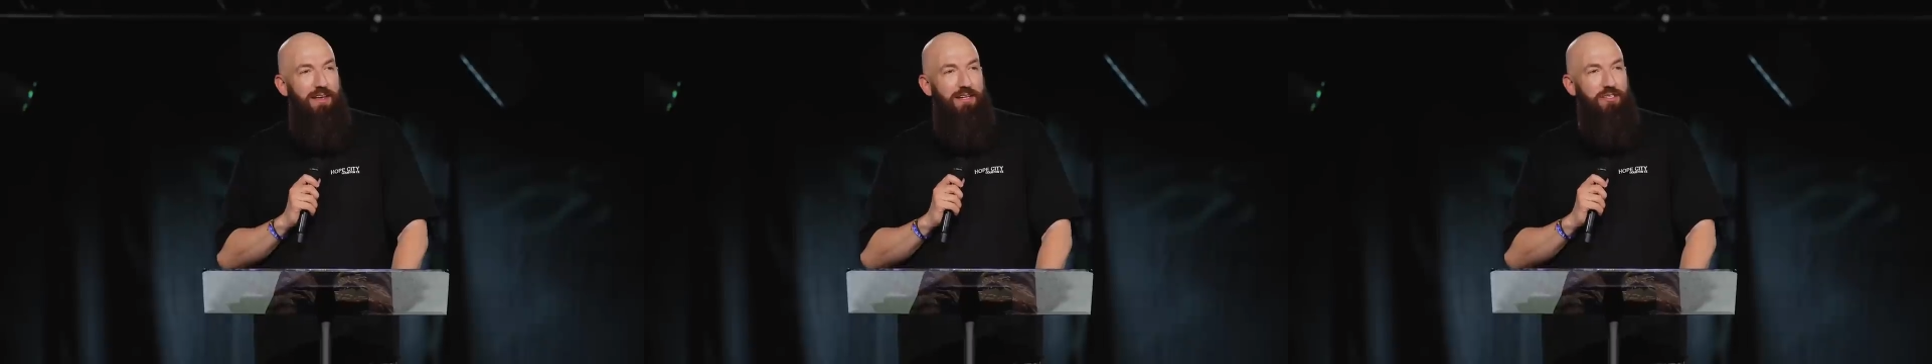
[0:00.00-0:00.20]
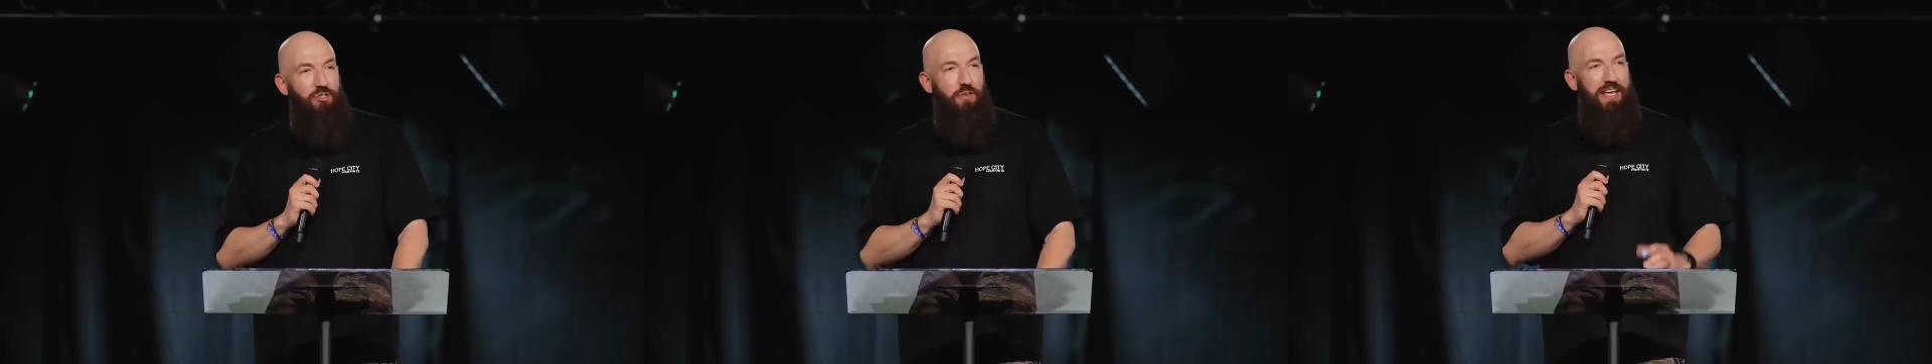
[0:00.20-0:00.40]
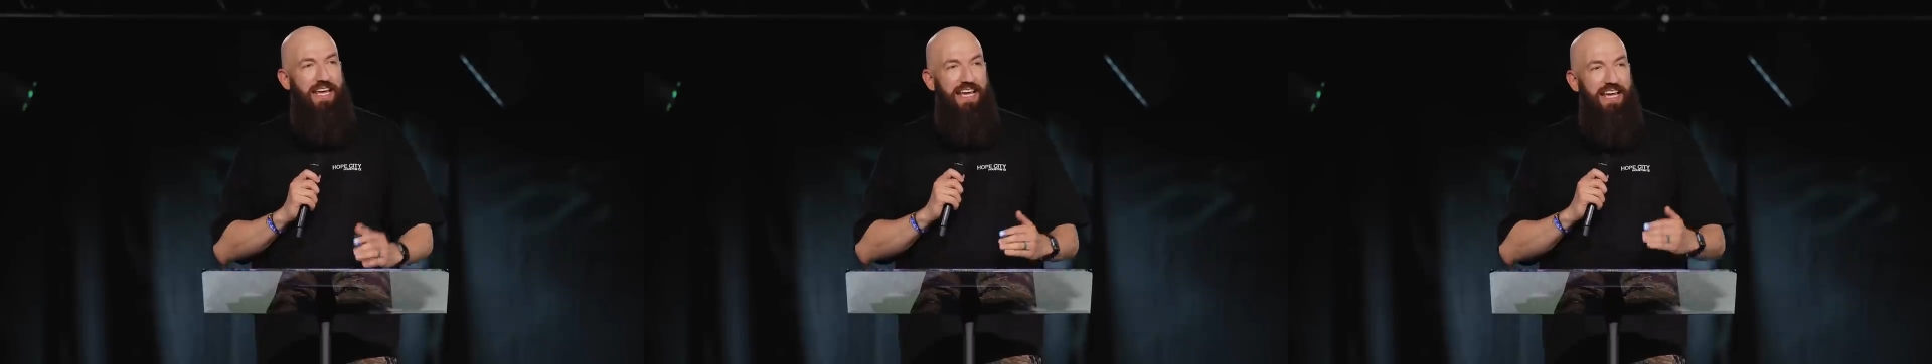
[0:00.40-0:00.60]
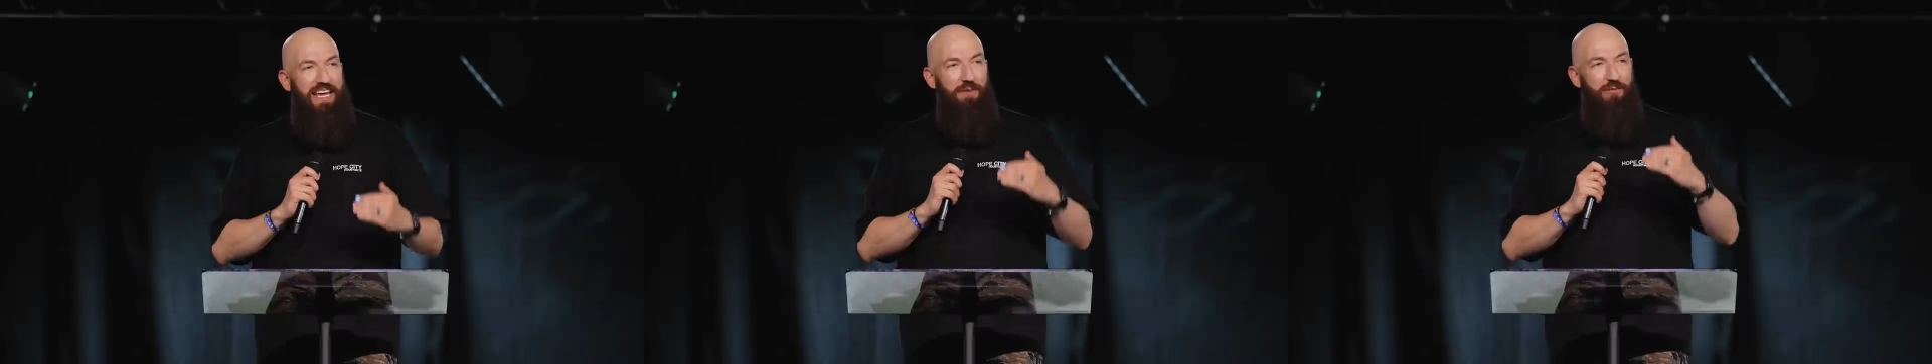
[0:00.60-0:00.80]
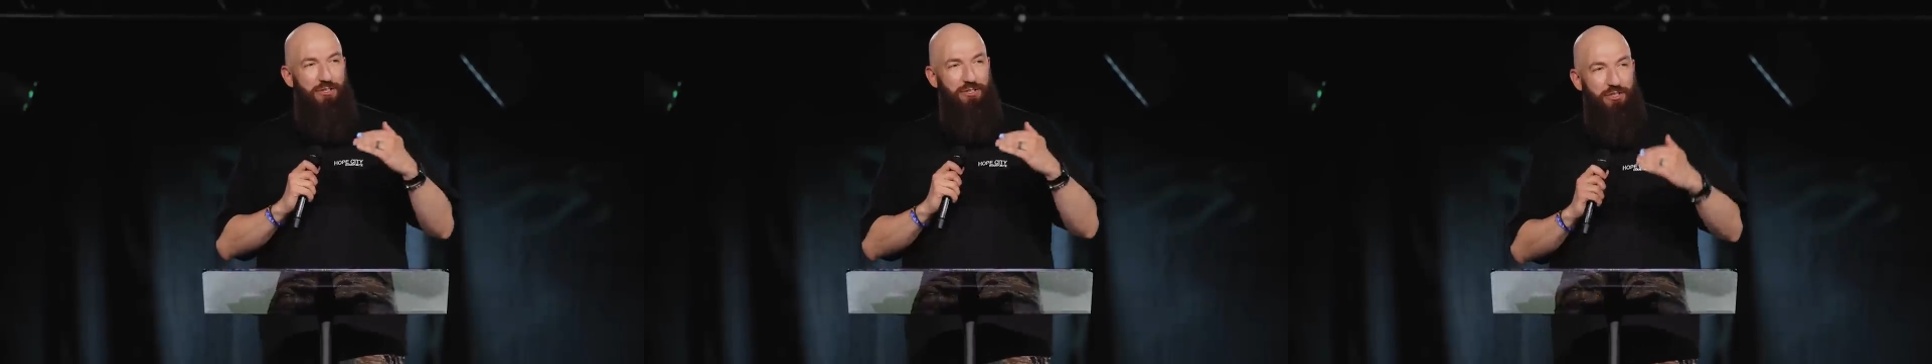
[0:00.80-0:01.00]
so that He can
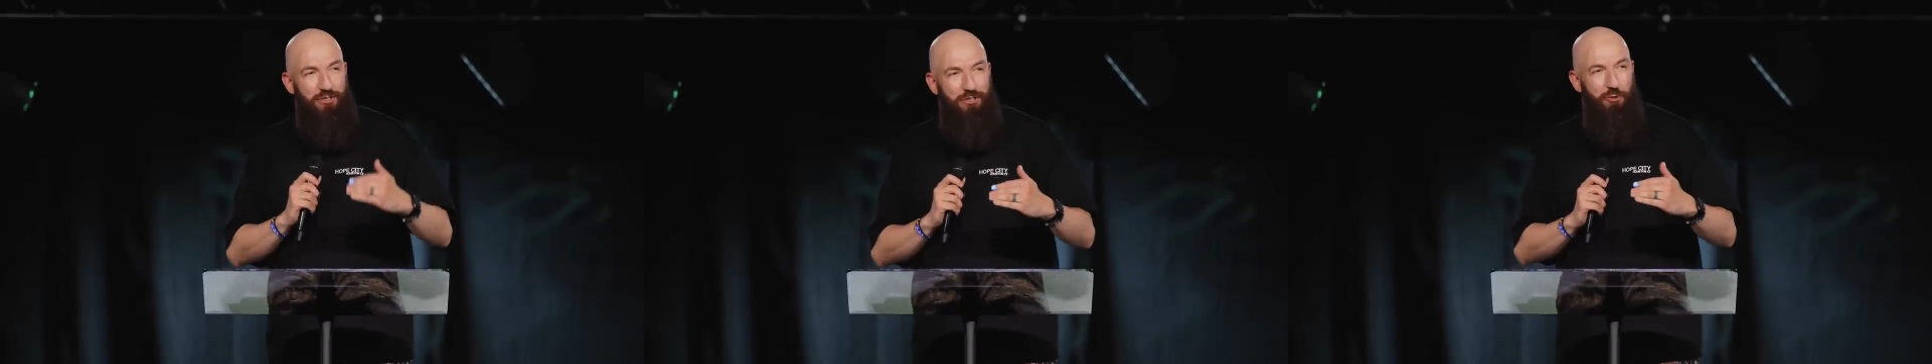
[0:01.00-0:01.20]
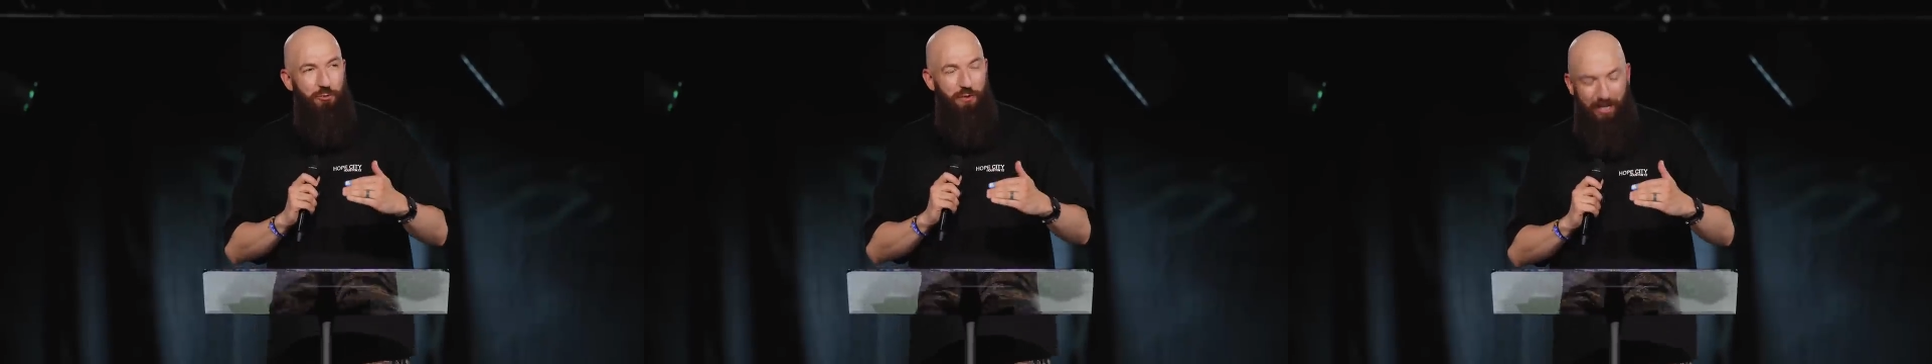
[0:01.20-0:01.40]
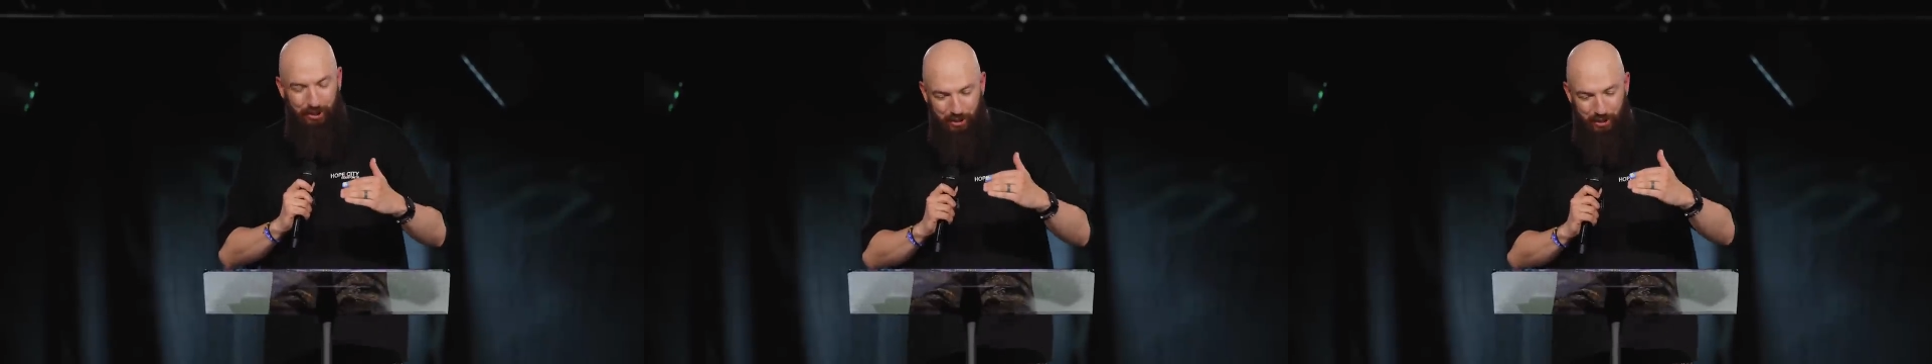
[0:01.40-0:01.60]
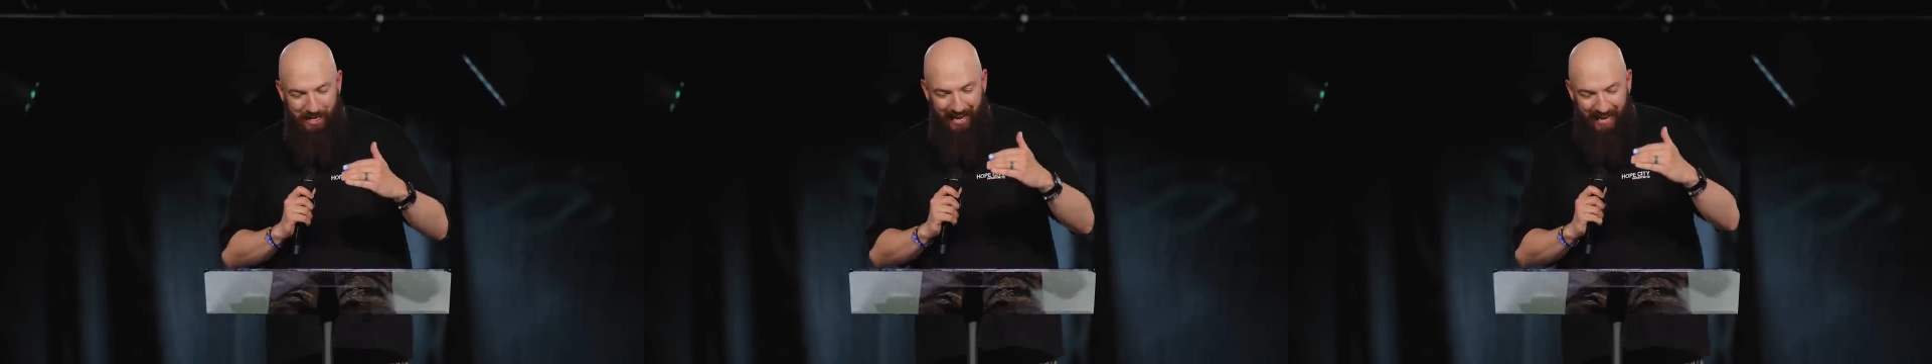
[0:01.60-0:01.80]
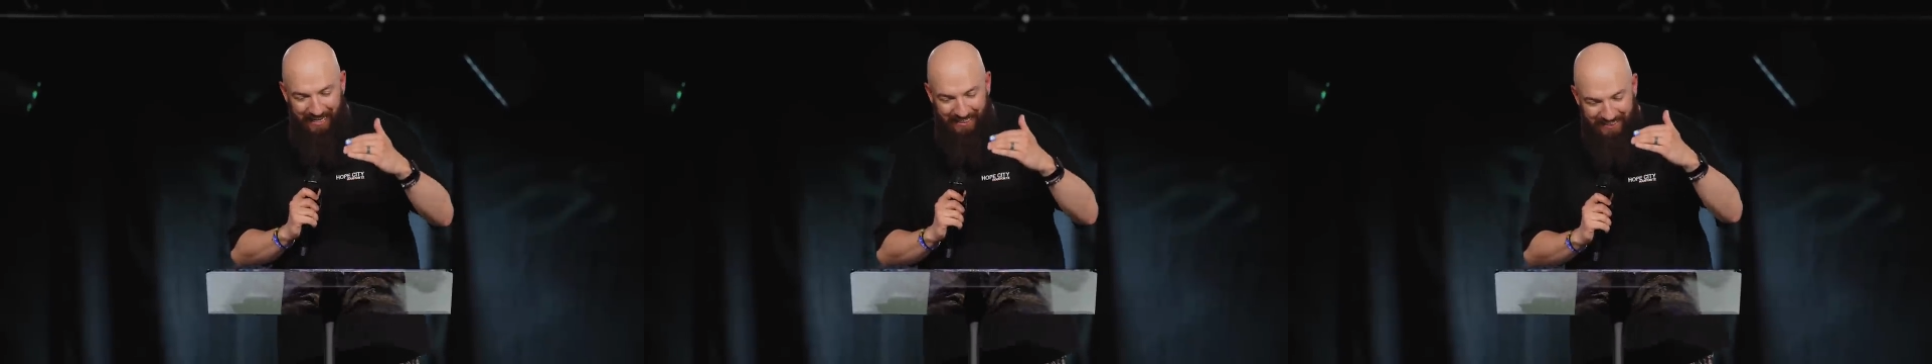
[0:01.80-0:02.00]
give us direction
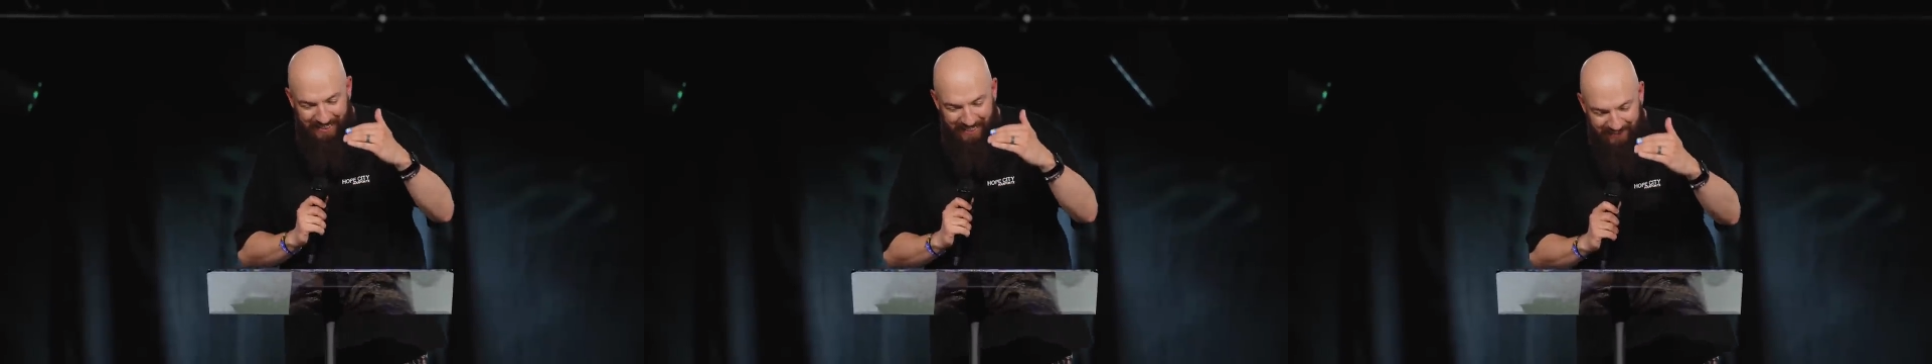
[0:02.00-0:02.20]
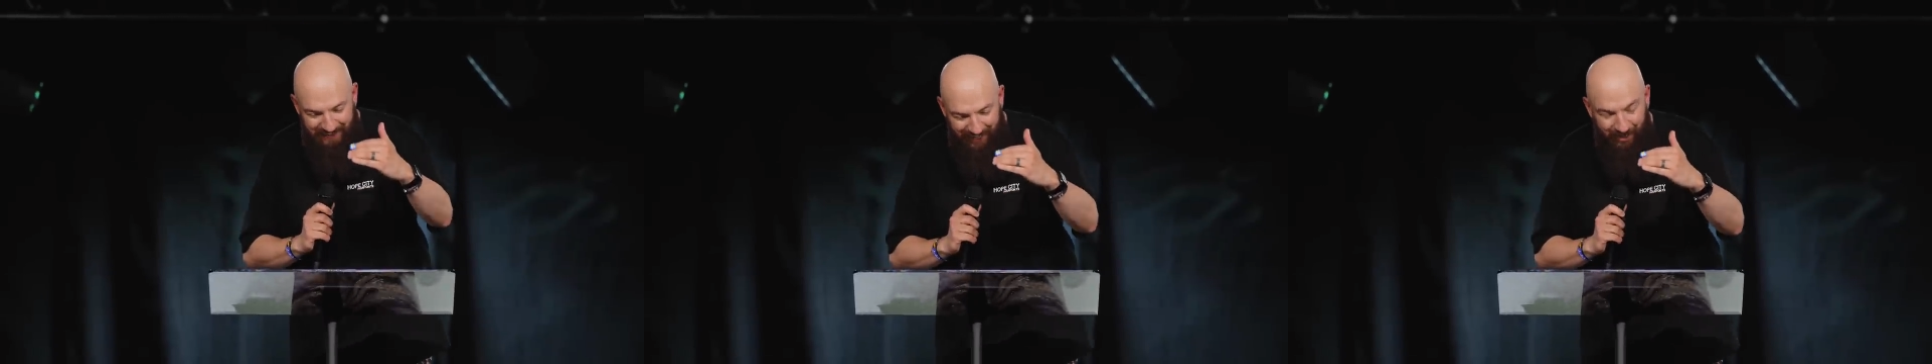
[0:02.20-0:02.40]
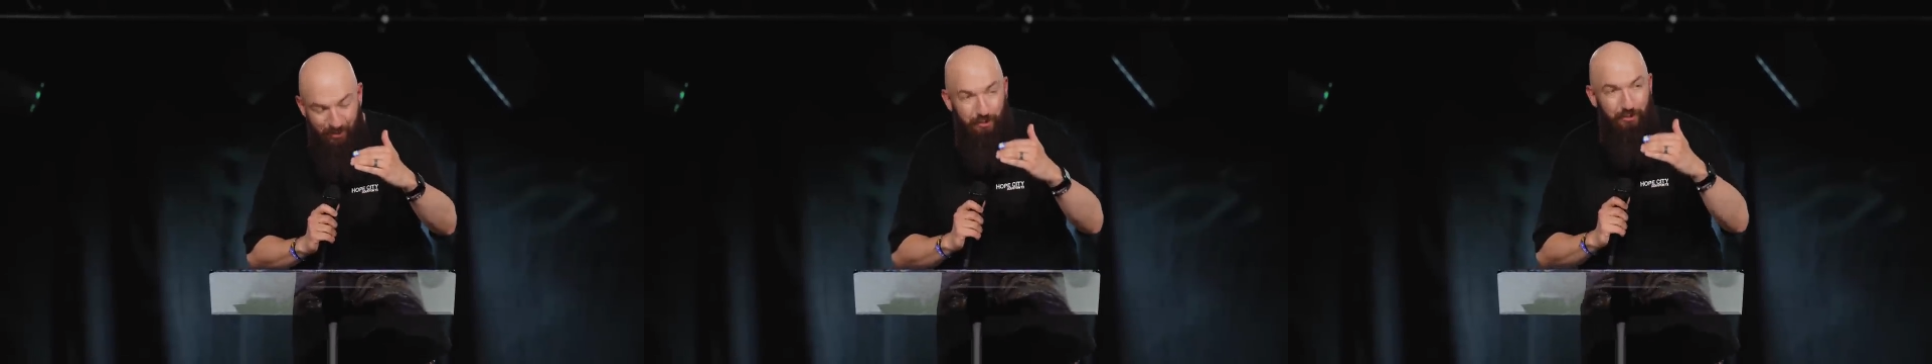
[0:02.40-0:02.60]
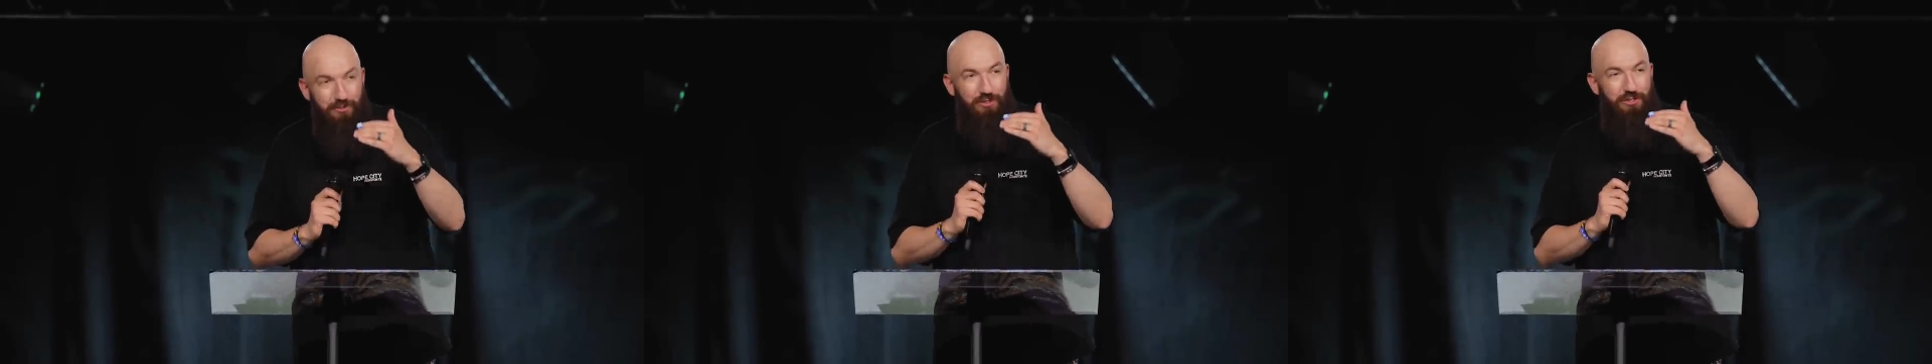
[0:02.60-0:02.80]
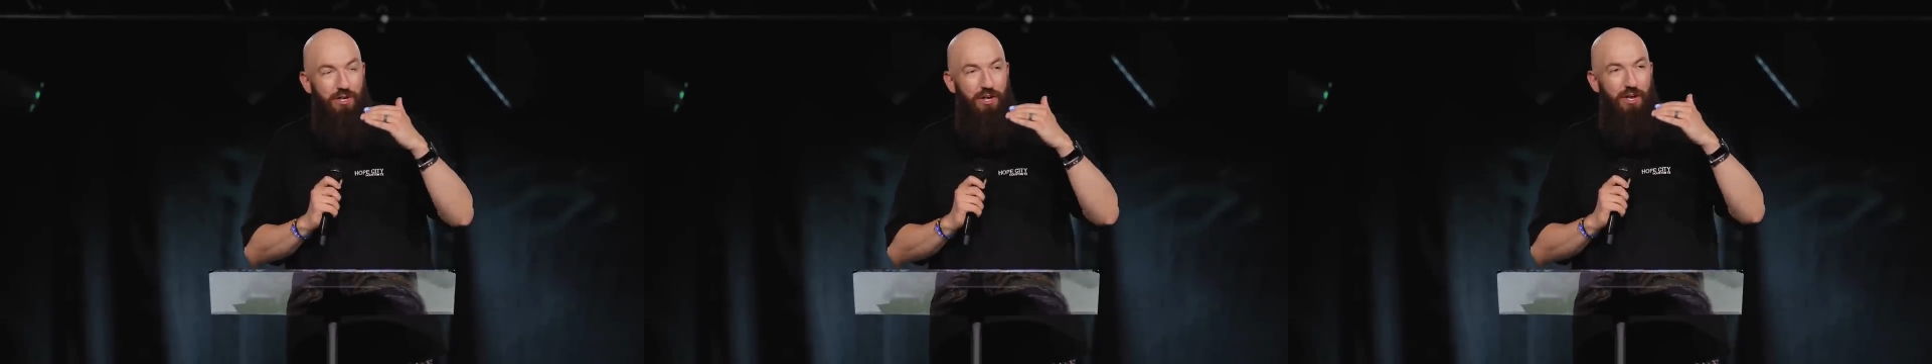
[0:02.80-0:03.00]
and details